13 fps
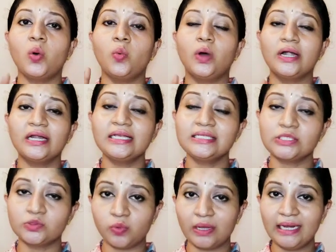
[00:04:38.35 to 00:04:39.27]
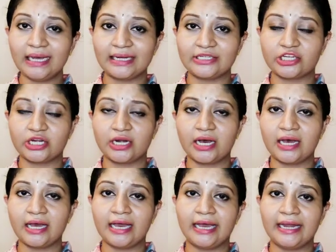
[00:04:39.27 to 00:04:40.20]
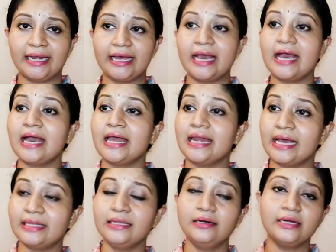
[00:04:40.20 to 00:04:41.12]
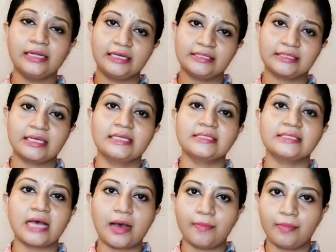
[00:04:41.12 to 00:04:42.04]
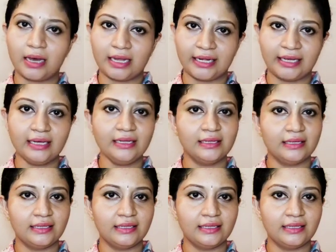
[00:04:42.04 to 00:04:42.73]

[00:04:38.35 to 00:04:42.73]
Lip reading: One is Swalakshana and another is Samanya